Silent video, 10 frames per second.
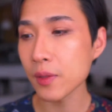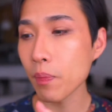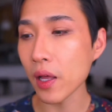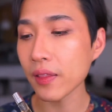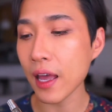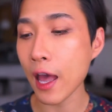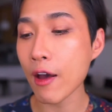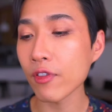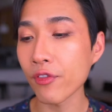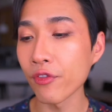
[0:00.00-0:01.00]
but they
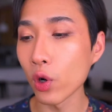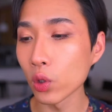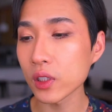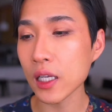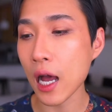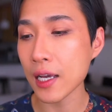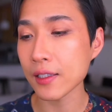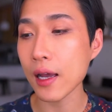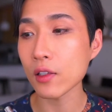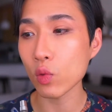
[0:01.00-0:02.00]
have a full size
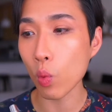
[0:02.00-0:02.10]
as